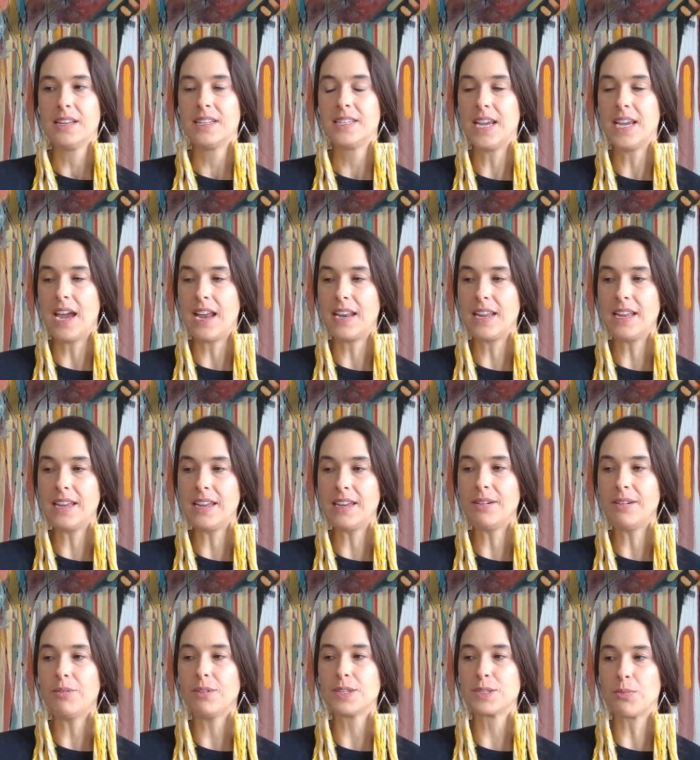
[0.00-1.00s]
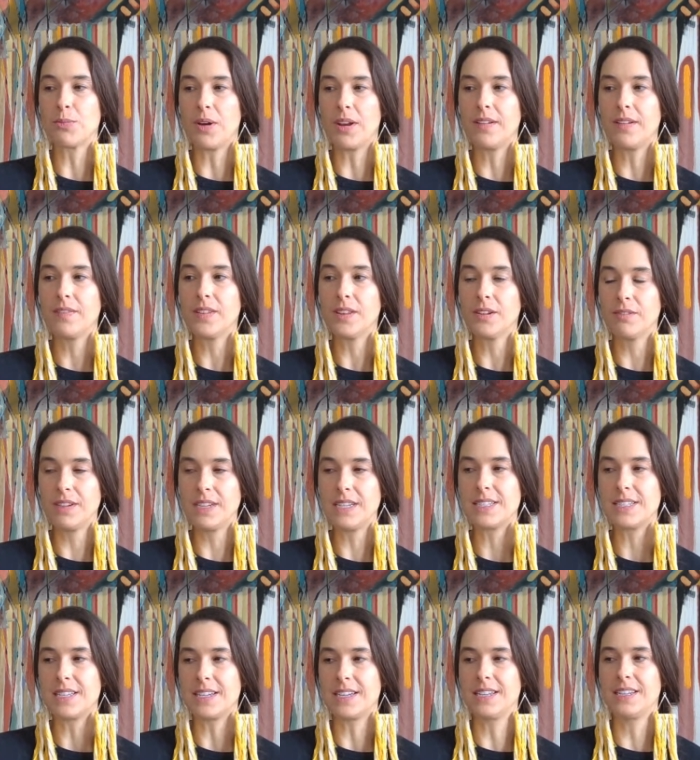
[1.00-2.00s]
Teddy was one of the
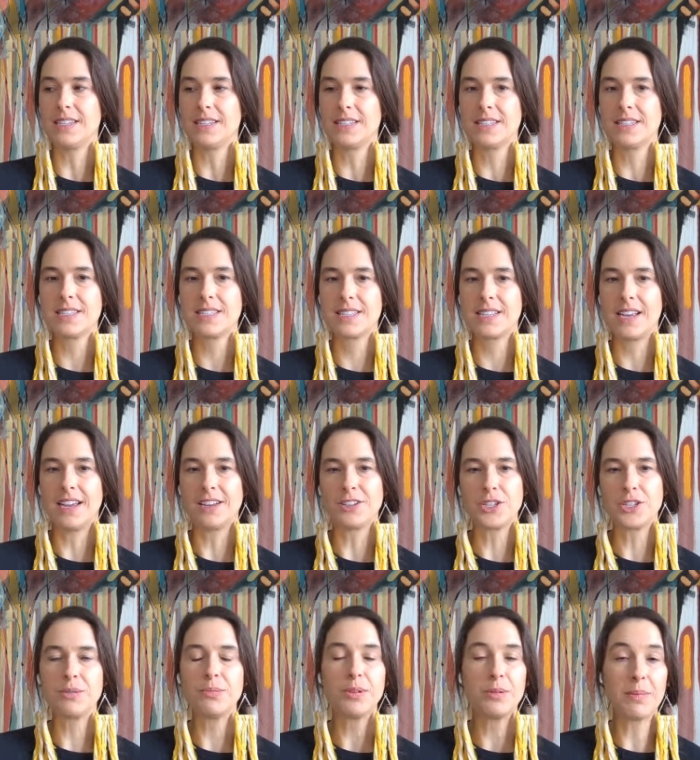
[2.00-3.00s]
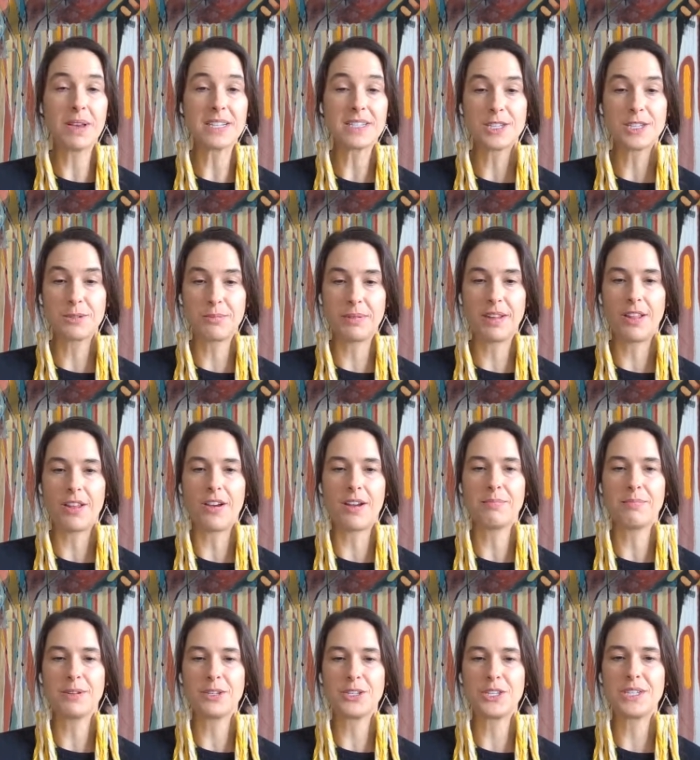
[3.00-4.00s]
reasons, and she would message me a
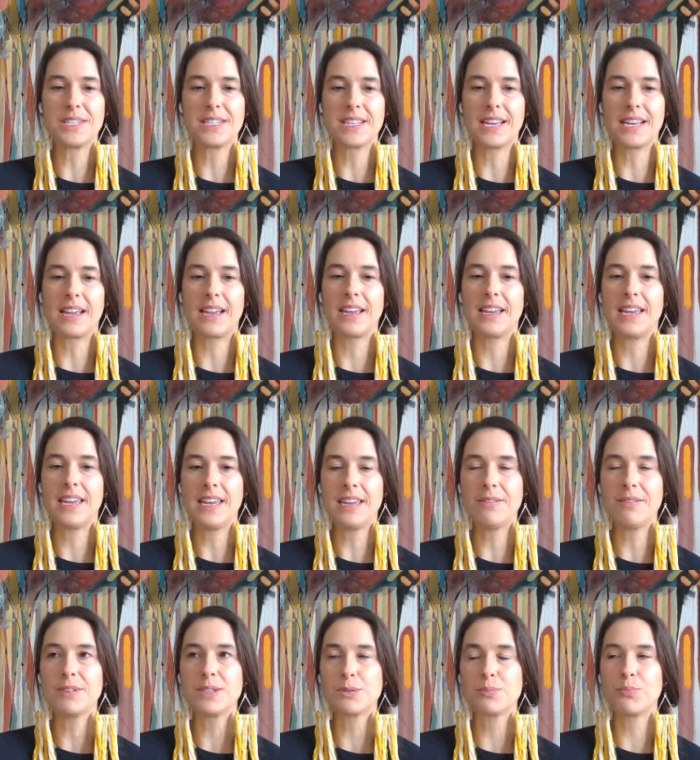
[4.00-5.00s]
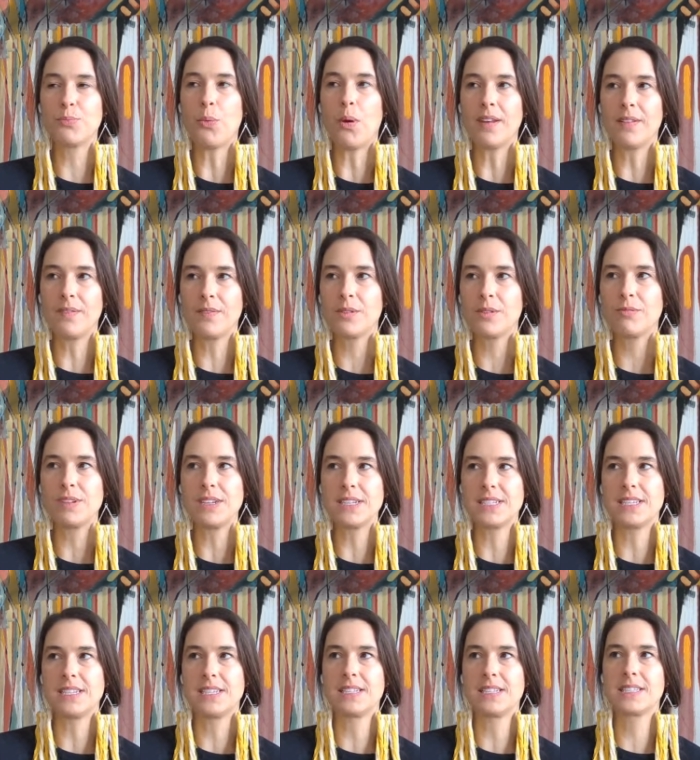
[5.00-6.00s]
lot, but she's like, he was one of the
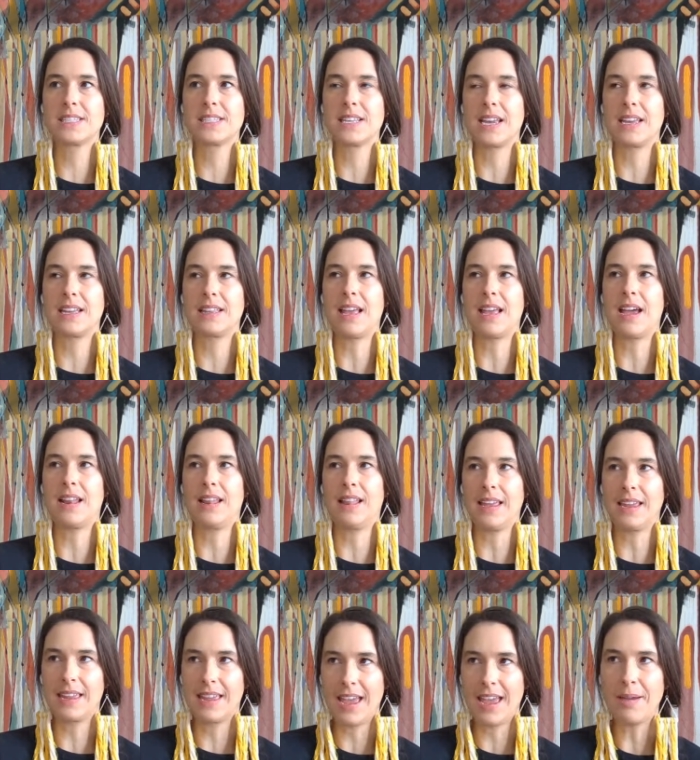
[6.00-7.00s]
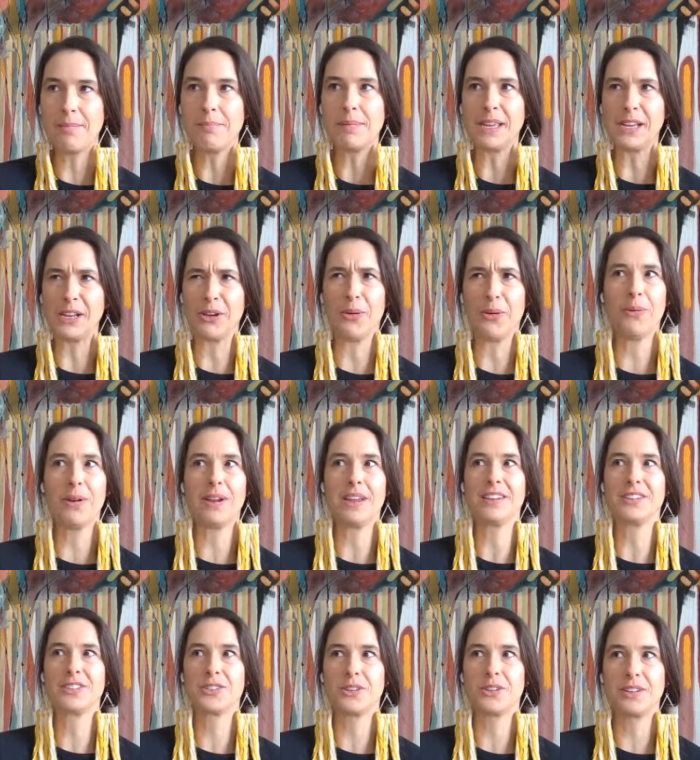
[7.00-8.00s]
reasons like that like kept me
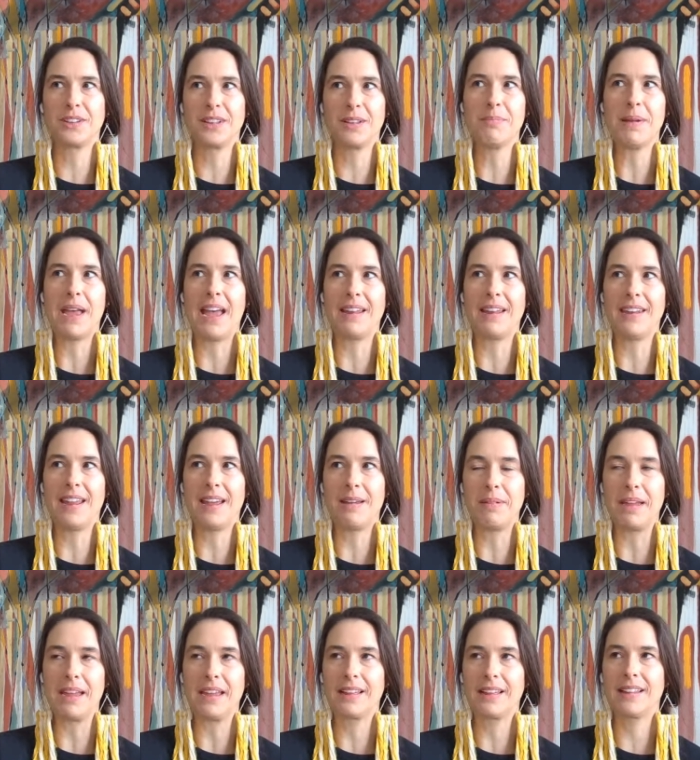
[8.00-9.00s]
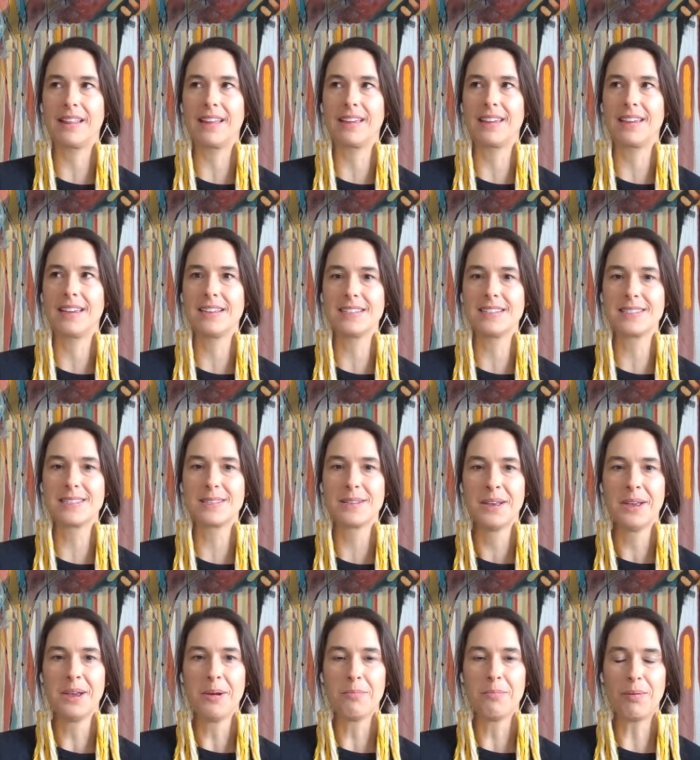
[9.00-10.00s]
going during the pandemic, like his
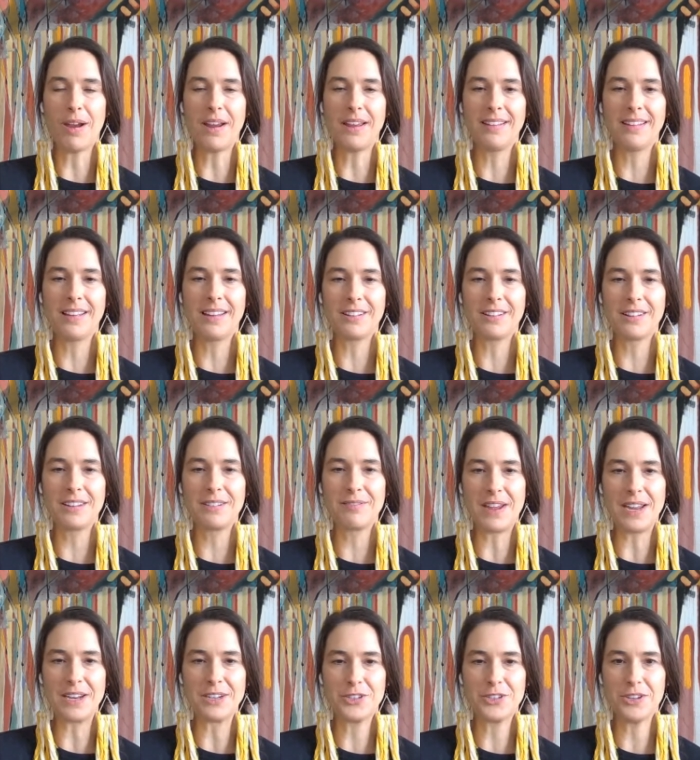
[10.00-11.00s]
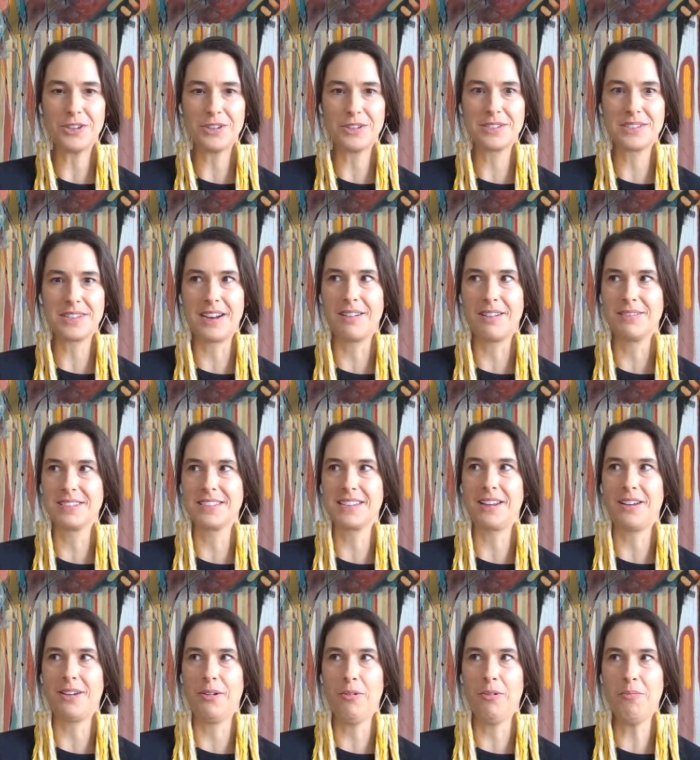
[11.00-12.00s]
bright little adventures. And I was
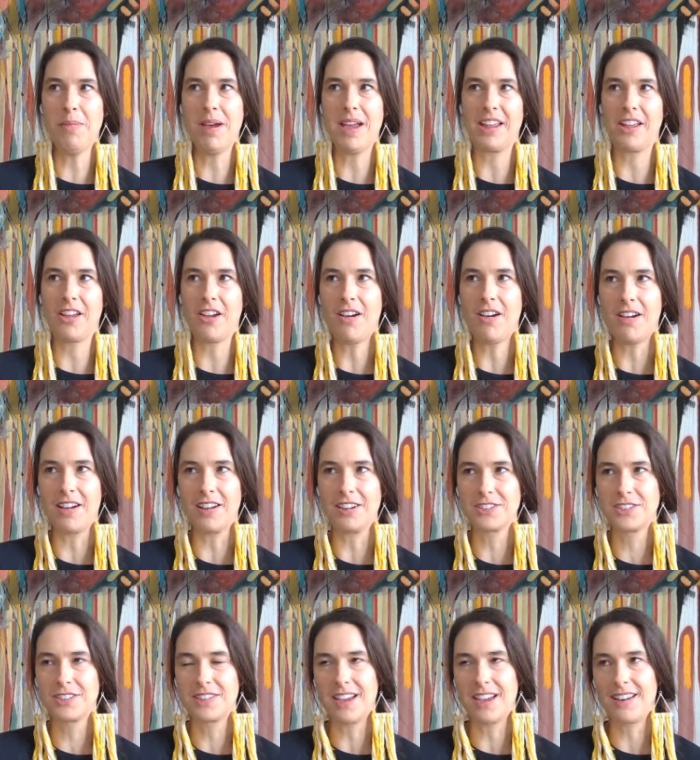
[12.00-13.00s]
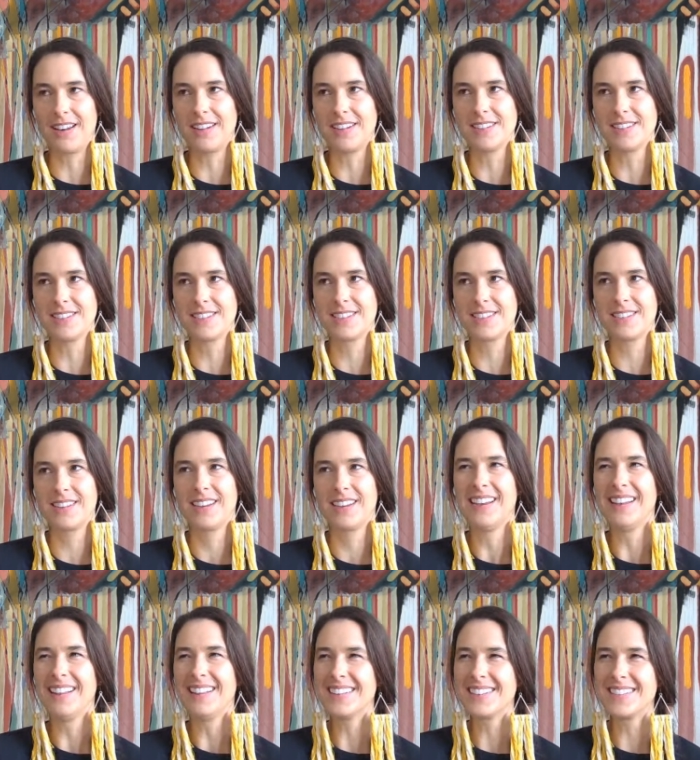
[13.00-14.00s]
like, oh my gosh, that is
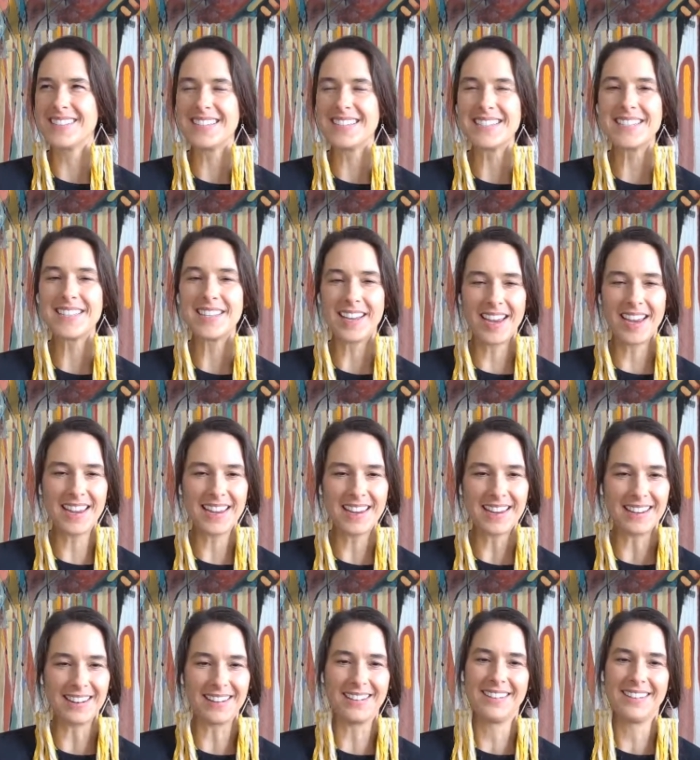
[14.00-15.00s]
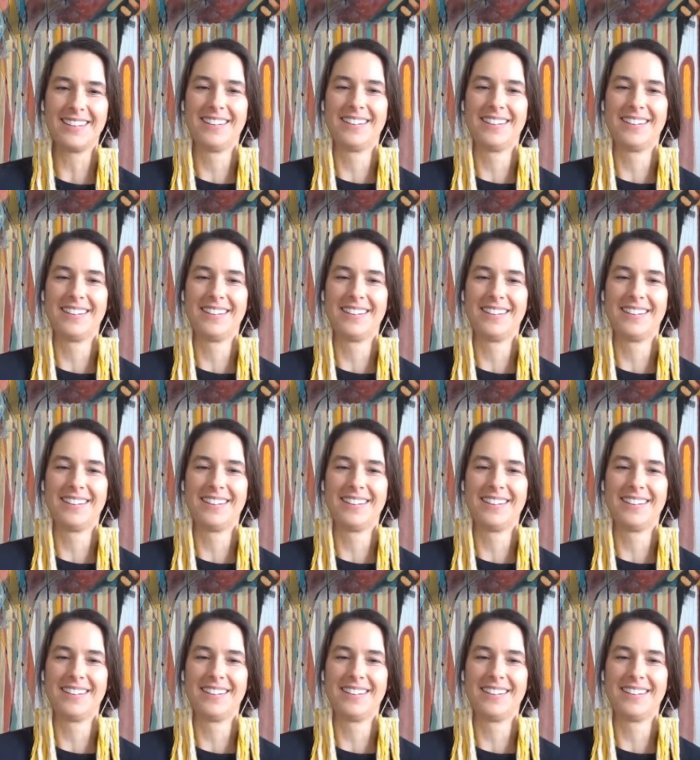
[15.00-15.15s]
that's insane.